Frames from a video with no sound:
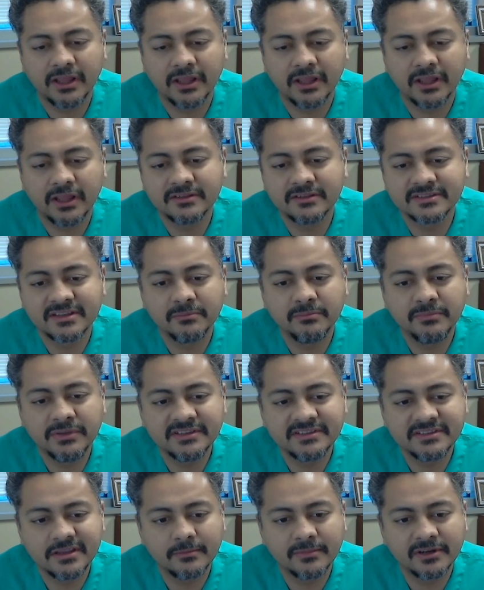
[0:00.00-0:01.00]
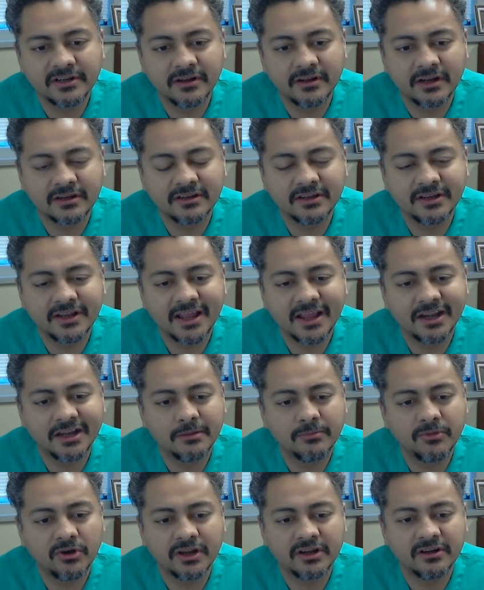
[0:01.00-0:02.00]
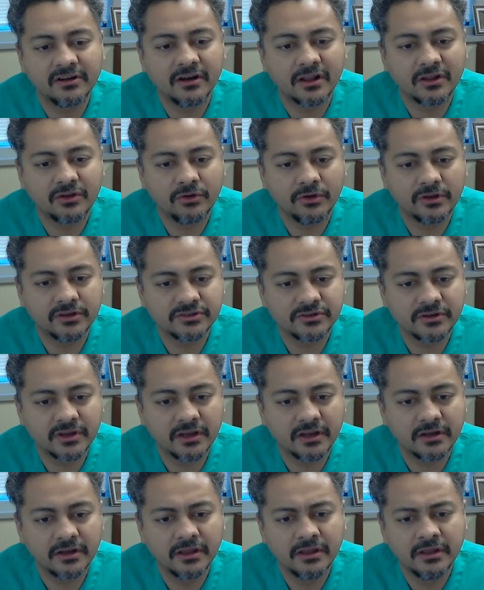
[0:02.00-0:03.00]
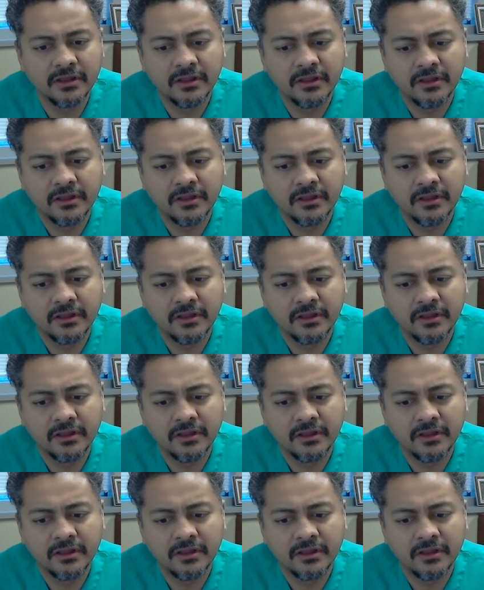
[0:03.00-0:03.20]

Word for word: It's a BCMA directed antibody drug conjugate